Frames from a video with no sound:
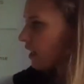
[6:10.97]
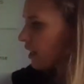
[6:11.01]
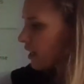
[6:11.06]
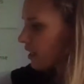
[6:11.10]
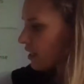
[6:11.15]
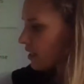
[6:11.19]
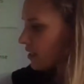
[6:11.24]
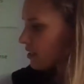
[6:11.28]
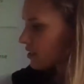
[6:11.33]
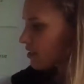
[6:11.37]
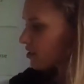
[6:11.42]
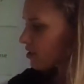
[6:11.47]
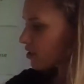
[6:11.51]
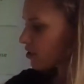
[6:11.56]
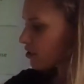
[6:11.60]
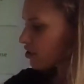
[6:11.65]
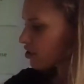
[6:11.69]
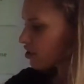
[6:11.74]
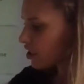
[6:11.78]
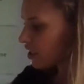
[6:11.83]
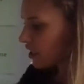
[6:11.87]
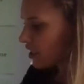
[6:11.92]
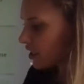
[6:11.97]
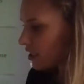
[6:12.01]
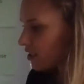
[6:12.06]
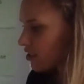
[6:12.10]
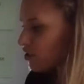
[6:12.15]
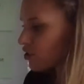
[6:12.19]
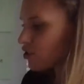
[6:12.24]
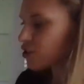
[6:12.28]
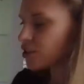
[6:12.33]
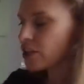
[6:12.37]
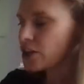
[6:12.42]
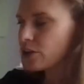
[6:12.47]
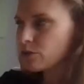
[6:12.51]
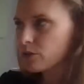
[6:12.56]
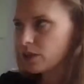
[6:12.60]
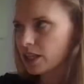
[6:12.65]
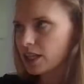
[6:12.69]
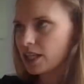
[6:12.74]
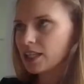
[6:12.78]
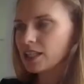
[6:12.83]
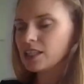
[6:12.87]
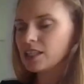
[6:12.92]
And so she is
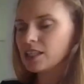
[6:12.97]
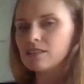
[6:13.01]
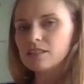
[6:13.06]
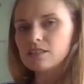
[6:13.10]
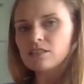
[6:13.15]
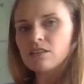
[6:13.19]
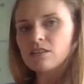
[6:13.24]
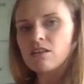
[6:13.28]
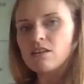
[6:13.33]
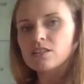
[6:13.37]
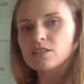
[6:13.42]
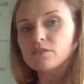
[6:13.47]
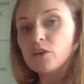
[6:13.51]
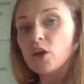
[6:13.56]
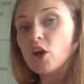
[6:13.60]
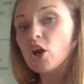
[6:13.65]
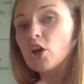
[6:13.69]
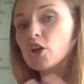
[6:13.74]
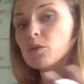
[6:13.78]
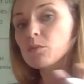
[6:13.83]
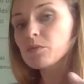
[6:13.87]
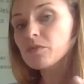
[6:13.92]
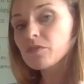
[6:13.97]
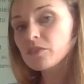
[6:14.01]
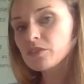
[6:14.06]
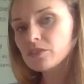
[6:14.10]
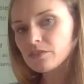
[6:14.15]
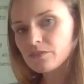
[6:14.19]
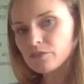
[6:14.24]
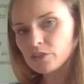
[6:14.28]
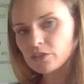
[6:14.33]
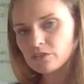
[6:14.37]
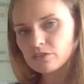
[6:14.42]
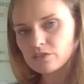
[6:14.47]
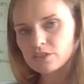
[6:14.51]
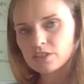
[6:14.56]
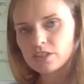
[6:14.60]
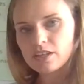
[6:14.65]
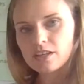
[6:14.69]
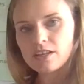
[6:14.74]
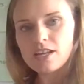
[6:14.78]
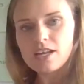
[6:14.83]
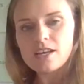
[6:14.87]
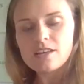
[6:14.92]
showing this kind of hope for the
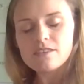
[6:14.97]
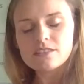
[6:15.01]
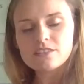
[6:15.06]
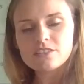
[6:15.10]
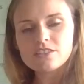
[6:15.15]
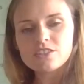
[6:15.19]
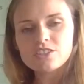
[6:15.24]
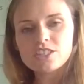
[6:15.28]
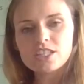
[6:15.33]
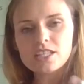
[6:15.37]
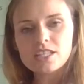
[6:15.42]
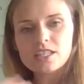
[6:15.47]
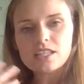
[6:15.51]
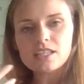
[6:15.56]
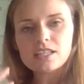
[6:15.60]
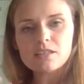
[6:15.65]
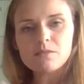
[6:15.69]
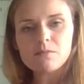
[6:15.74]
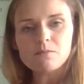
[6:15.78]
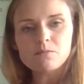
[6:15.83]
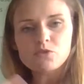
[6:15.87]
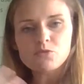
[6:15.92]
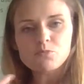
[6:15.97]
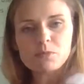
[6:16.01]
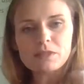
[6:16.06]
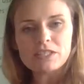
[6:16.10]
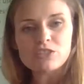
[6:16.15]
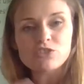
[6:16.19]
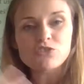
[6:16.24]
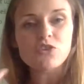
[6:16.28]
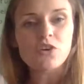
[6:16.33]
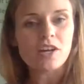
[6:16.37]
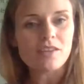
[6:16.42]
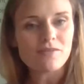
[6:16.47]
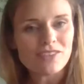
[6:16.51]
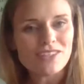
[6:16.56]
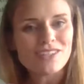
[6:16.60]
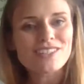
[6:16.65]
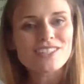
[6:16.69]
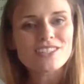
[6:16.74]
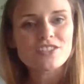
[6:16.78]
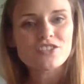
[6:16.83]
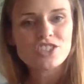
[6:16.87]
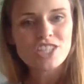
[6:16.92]
future, that she can be
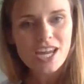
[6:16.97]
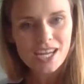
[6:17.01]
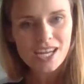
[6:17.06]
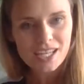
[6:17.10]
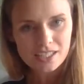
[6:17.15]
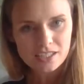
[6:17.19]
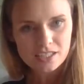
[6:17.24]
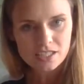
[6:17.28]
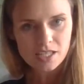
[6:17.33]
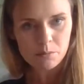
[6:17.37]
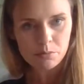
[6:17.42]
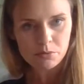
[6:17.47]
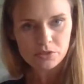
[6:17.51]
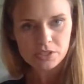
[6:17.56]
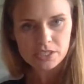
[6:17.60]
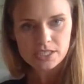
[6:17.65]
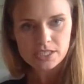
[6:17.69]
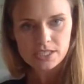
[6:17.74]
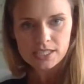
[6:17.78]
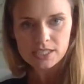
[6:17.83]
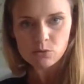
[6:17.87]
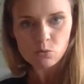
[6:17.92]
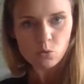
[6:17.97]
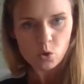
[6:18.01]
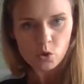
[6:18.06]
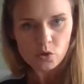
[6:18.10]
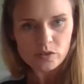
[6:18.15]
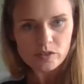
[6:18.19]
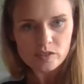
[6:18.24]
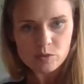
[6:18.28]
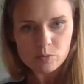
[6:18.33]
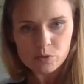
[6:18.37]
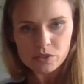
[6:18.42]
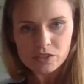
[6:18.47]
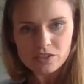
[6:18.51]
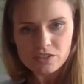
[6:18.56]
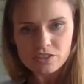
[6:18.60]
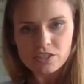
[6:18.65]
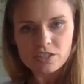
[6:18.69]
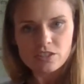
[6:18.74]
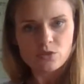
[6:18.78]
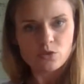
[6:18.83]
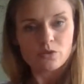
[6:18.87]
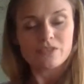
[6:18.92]
driving this change that Priestley wants, because
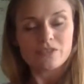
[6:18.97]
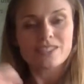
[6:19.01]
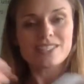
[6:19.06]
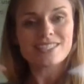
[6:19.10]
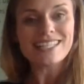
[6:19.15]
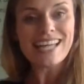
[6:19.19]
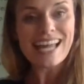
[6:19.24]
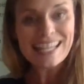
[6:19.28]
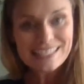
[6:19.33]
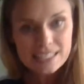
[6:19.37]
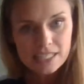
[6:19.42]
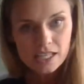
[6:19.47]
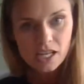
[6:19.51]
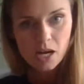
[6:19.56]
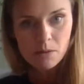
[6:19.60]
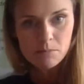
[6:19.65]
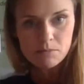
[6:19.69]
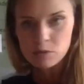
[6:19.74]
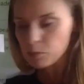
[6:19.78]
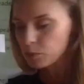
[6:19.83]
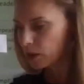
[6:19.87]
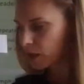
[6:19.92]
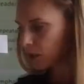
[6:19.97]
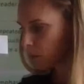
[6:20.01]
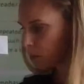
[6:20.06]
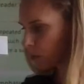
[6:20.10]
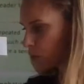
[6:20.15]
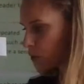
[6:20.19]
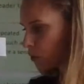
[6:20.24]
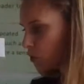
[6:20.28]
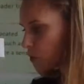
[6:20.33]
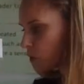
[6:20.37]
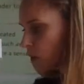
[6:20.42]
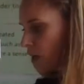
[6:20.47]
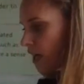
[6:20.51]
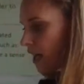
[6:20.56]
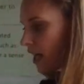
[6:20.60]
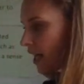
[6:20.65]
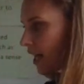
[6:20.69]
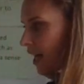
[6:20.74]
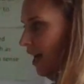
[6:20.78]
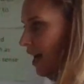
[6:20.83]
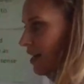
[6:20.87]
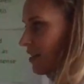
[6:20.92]
she's sort of standing up to people.
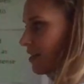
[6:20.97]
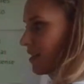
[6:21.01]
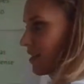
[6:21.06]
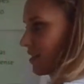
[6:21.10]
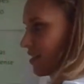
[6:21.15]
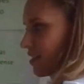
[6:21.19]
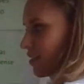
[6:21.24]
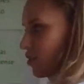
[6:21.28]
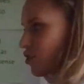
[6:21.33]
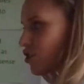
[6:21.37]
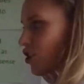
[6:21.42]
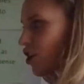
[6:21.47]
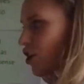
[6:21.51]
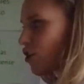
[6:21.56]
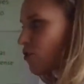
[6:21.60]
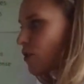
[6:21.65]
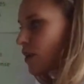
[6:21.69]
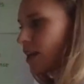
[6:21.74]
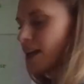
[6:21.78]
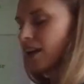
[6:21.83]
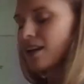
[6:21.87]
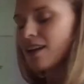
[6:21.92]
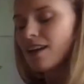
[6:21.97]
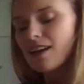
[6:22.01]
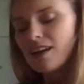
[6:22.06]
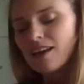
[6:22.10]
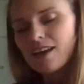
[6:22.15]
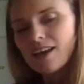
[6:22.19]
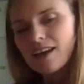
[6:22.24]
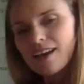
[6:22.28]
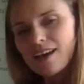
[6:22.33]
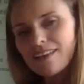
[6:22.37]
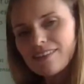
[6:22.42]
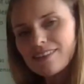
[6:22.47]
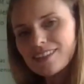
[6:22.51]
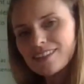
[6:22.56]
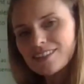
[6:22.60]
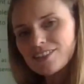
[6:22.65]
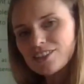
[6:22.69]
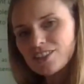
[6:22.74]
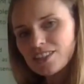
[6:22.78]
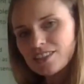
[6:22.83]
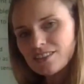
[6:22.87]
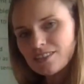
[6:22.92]
And this is showing
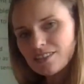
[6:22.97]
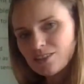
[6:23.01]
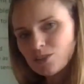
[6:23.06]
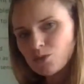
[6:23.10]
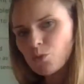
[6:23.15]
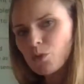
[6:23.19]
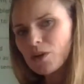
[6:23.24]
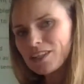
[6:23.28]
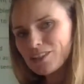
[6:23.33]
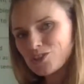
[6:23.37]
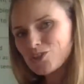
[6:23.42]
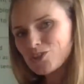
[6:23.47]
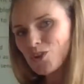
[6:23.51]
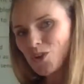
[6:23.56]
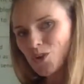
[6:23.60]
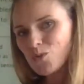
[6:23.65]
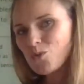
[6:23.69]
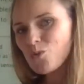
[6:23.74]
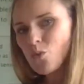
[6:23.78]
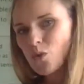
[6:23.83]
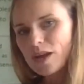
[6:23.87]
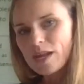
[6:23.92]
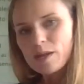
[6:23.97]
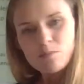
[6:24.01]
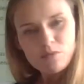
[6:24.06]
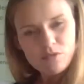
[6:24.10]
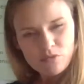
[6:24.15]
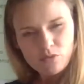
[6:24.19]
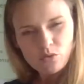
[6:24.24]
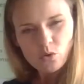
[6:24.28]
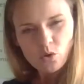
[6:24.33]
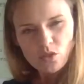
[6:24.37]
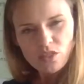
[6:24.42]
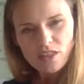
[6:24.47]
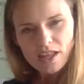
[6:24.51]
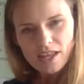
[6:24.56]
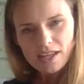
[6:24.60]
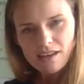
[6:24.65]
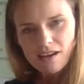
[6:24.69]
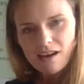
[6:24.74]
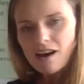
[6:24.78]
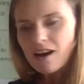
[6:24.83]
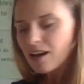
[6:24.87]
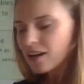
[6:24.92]
that she's switched on way before
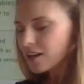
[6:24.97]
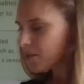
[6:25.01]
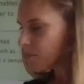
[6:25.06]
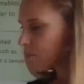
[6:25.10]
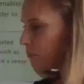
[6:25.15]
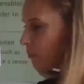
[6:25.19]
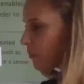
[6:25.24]
they are.